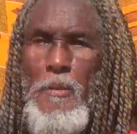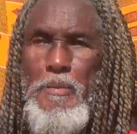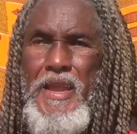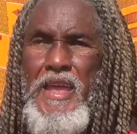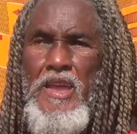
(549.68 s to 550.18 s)

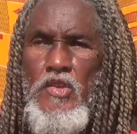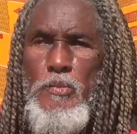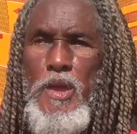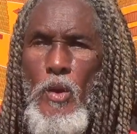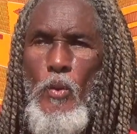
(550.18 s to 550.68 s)
Please
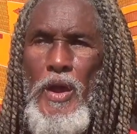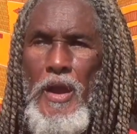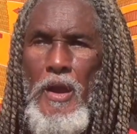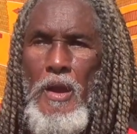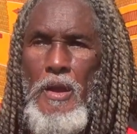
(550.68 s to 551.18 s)
be
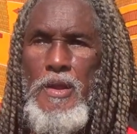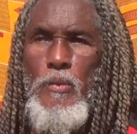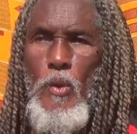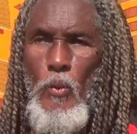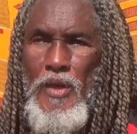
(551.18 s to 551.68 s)
aware
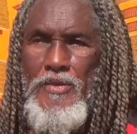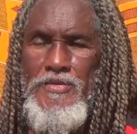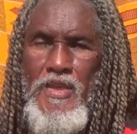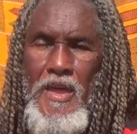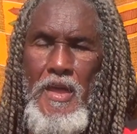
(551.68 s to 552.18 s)
that when we
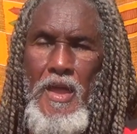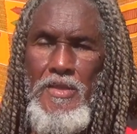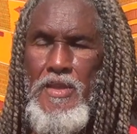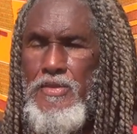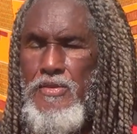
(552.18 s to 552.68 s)
say
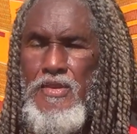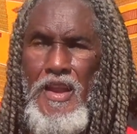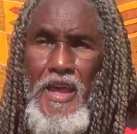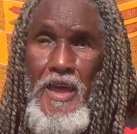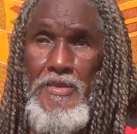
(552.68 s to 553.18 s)
this is the
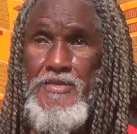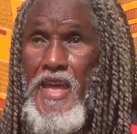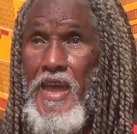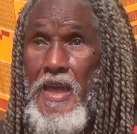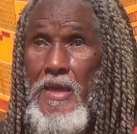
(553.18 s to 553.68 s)
last
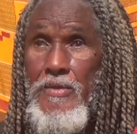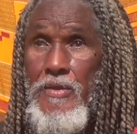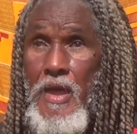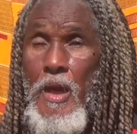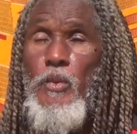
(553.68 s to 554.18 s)
stand
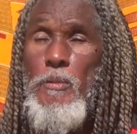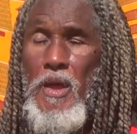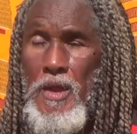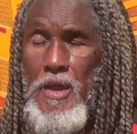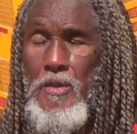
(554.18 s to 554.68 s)
and we
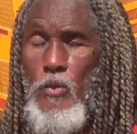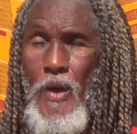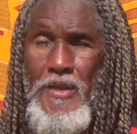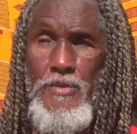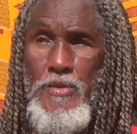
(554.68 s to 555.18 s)
better get it
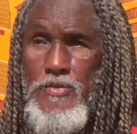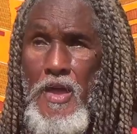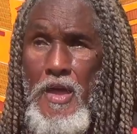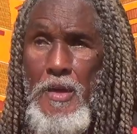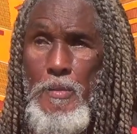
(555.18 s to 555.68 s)
right this
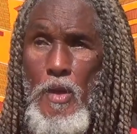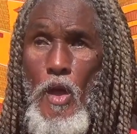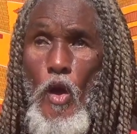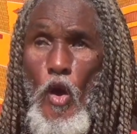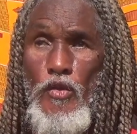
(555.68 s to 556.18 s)
time
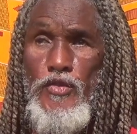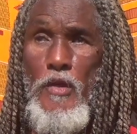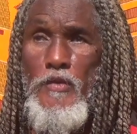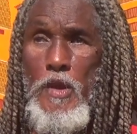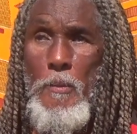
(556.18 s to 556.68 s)
or
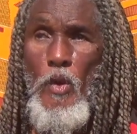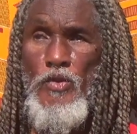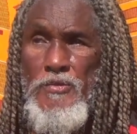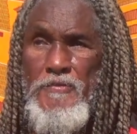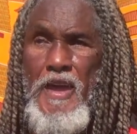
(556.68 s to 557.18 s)
suffer the
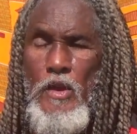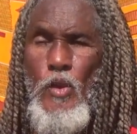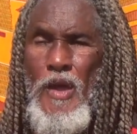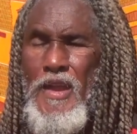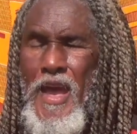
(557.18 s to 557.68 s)
most
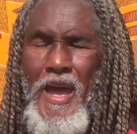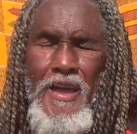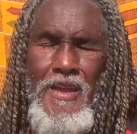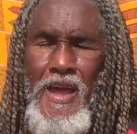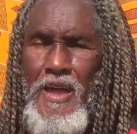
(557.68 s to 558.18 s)
fatal and
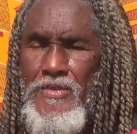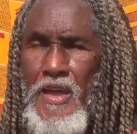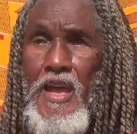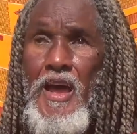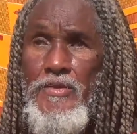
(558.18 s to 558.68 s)

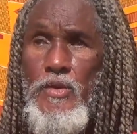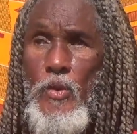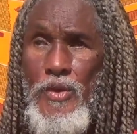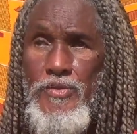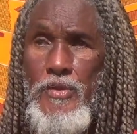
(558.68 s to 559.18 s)
agonizing
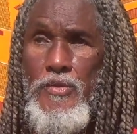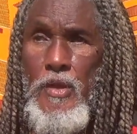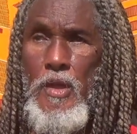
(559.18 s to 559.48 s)
consequences,